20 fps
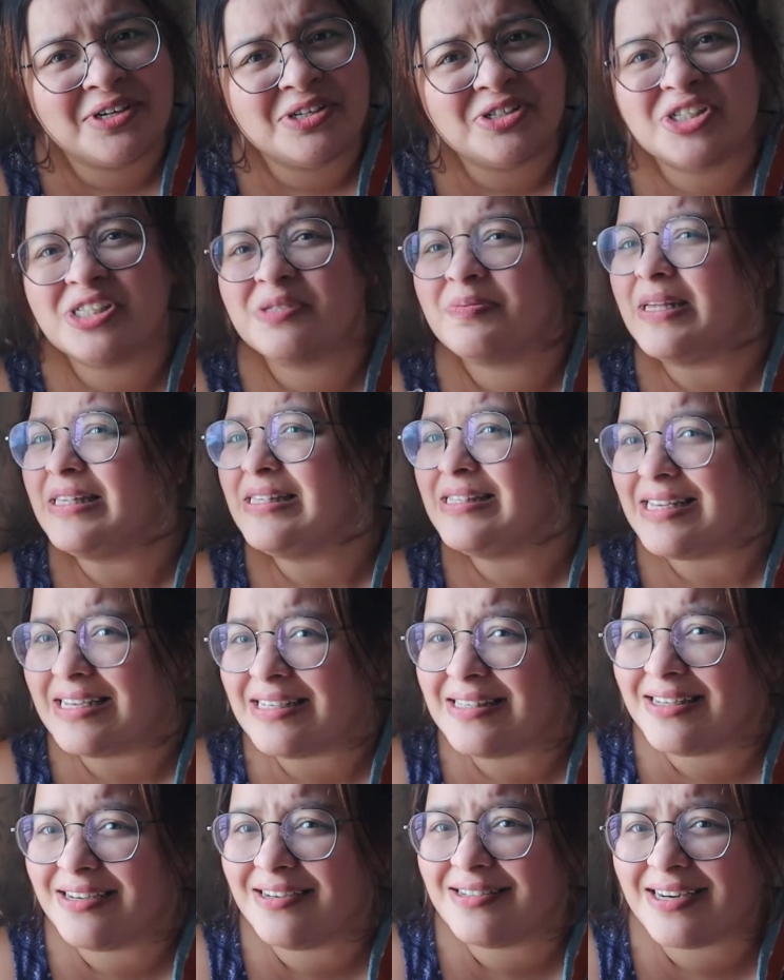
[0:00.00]
she spent
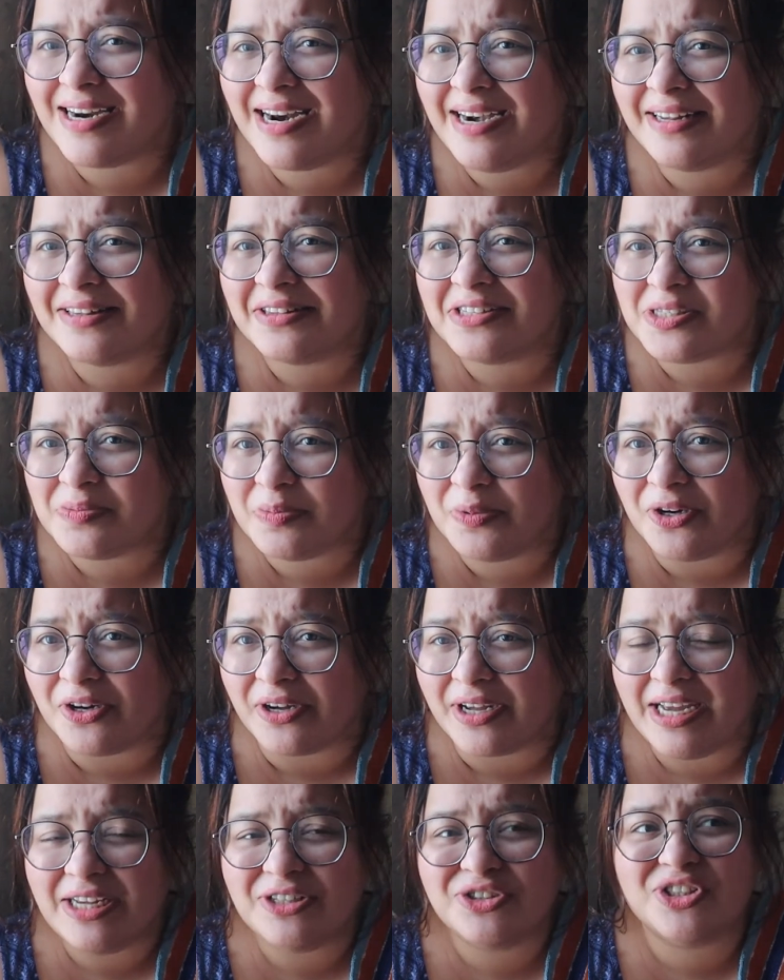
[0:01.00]
6 years writing this
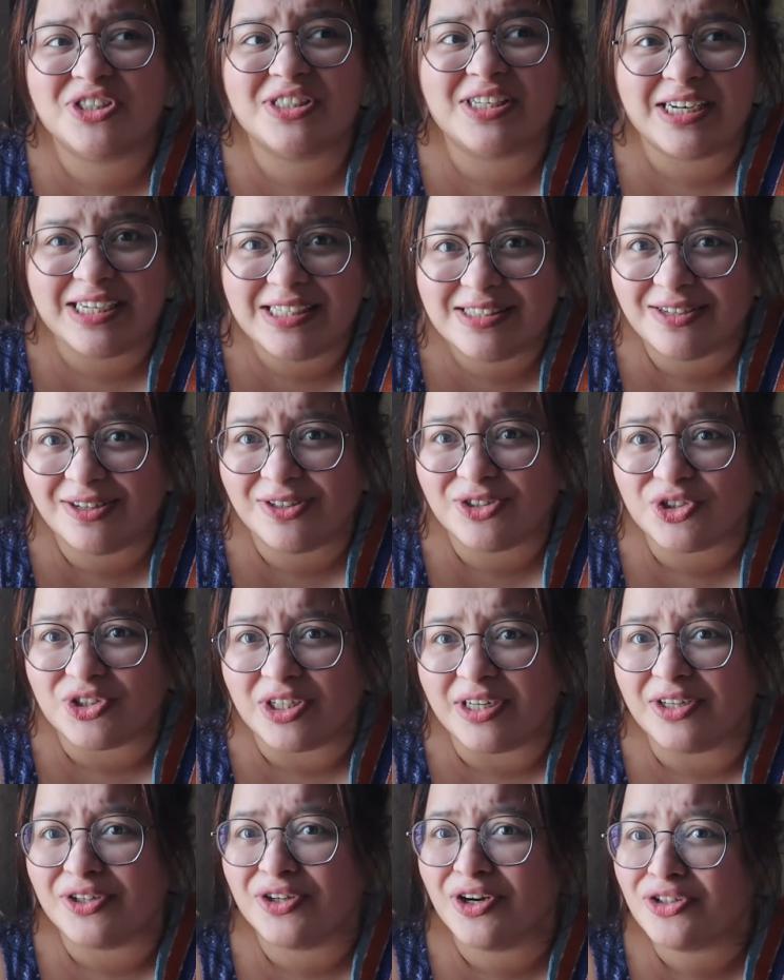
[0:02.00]
book and she's
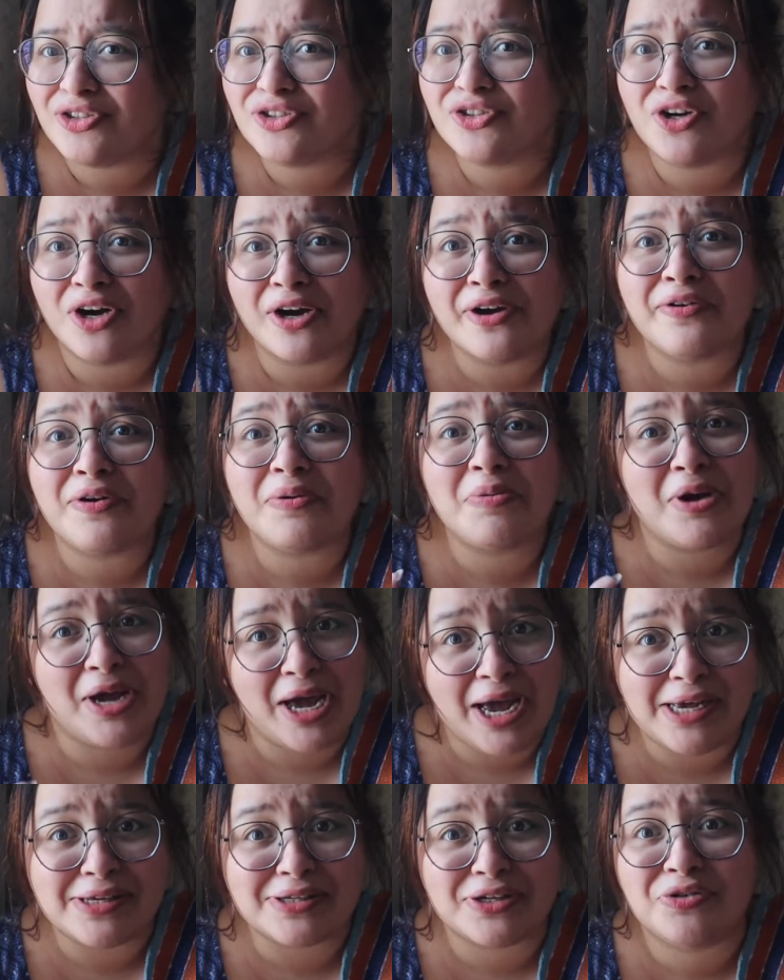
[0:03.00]
researched it, you're just talking about my
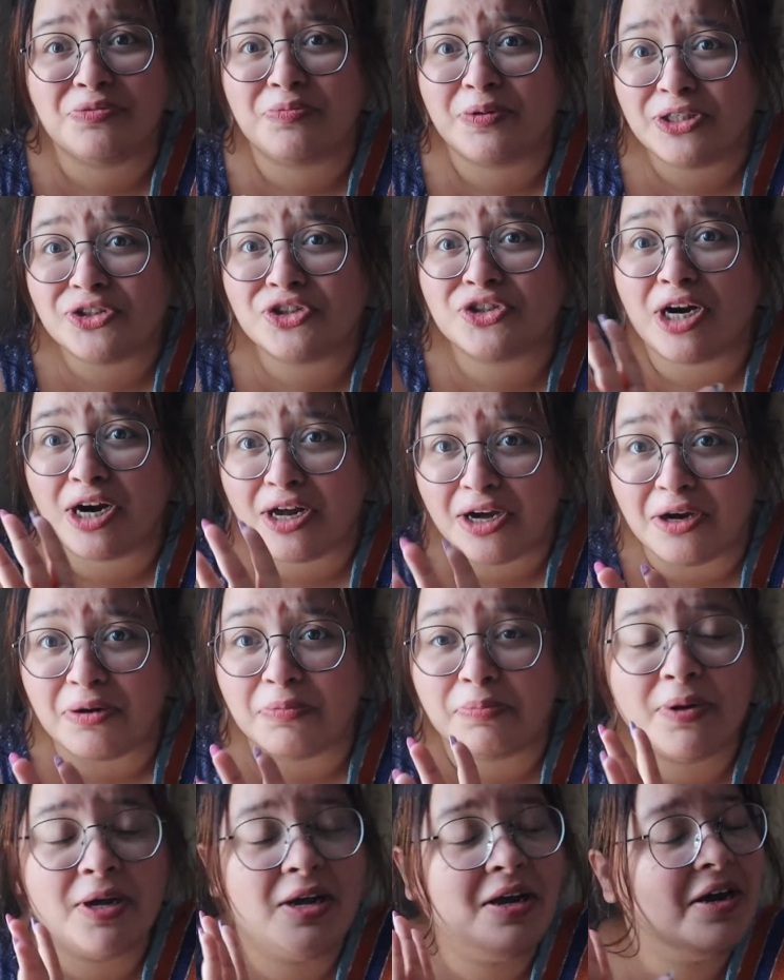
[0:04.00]
ass, can you please shut
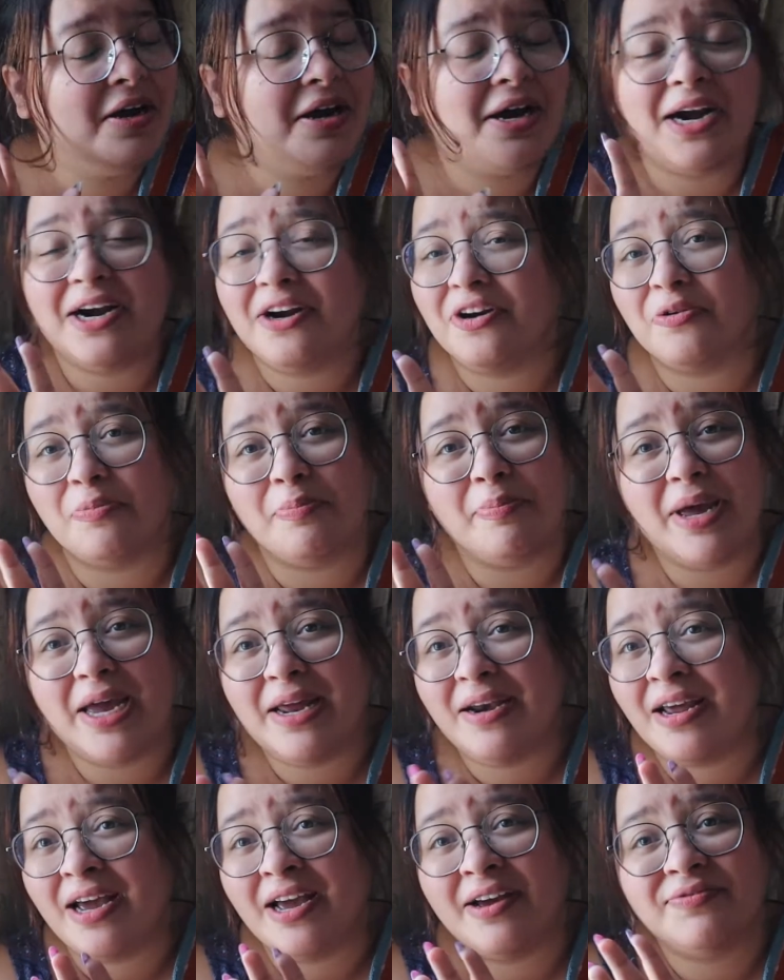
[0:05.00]
up? I don't know,
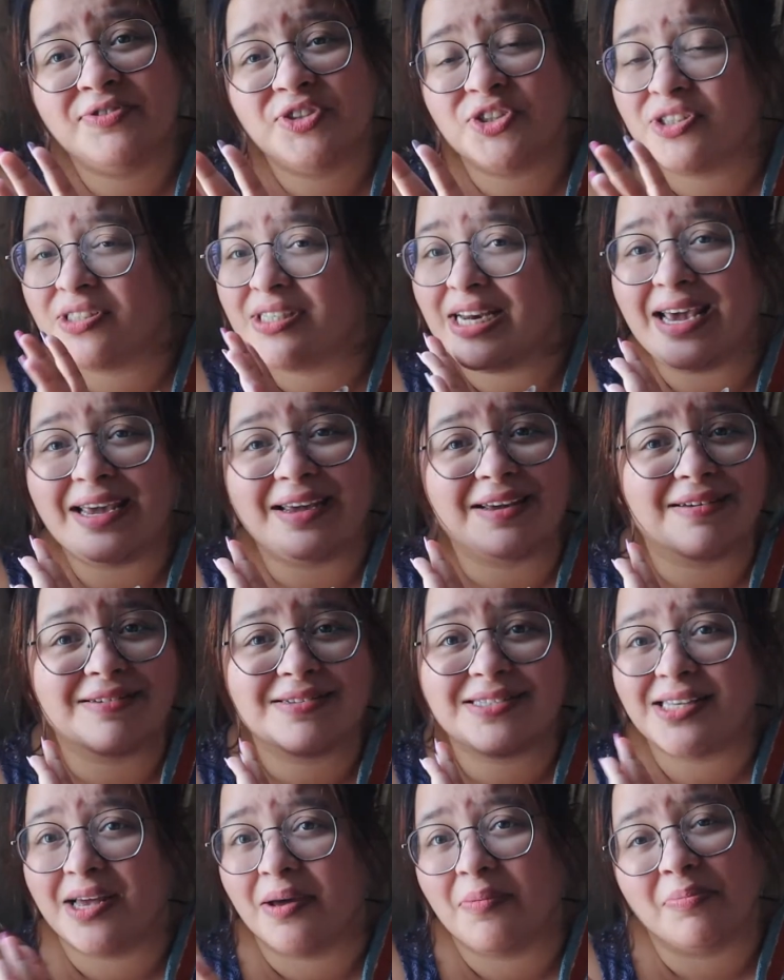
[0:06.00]
men have just like
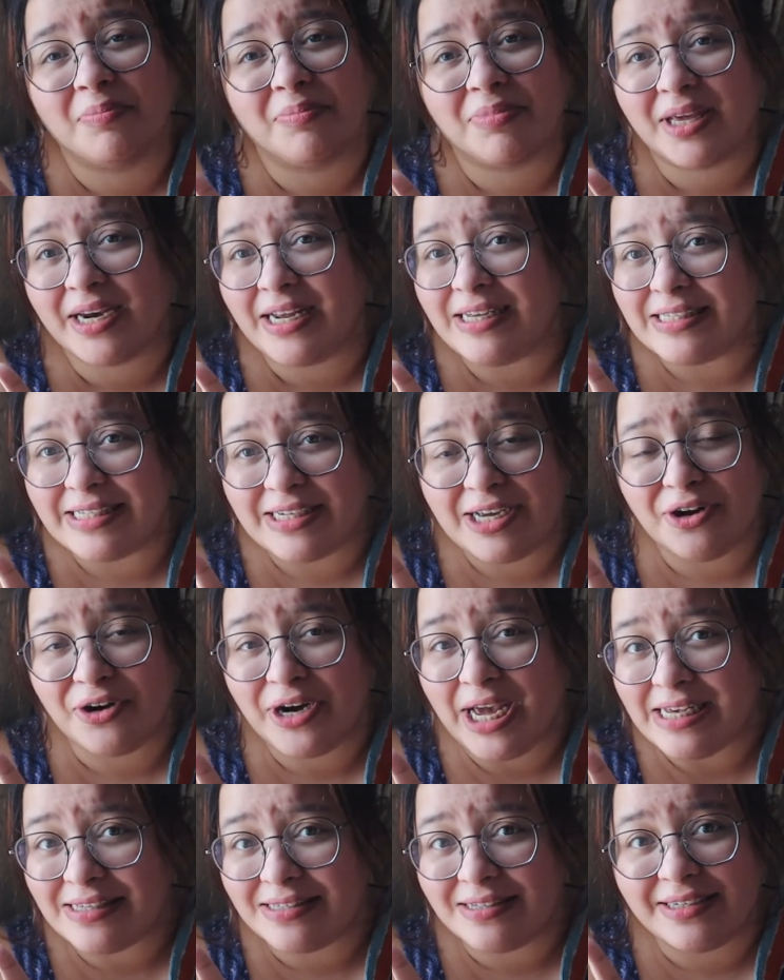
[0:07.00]
some crazy
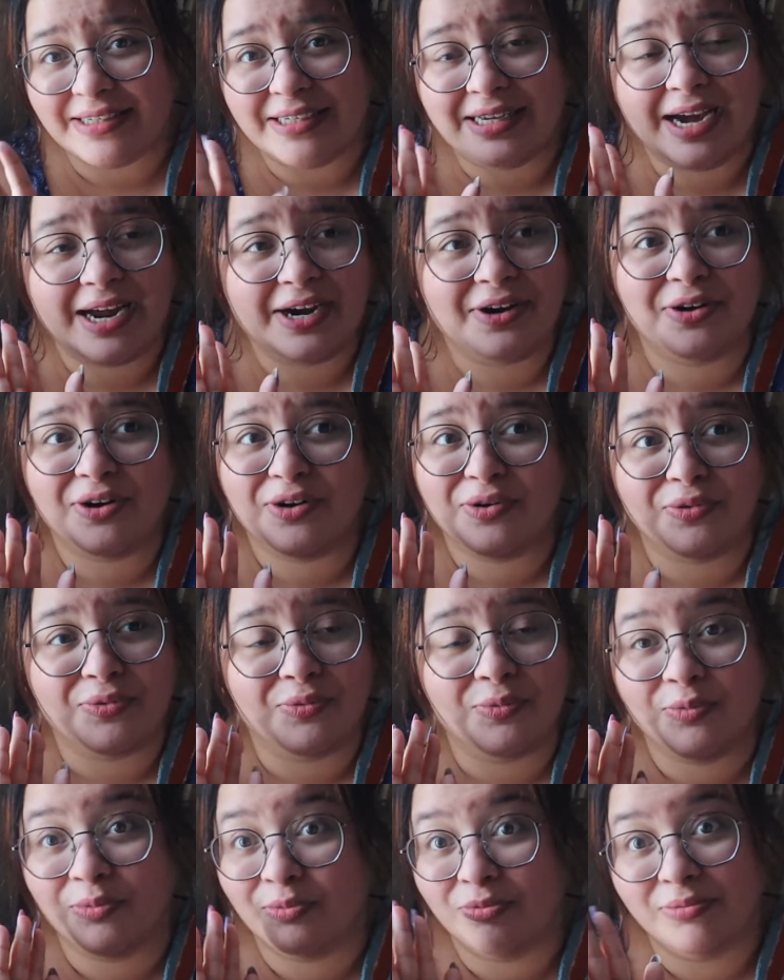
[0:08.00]
audacity, I don't know.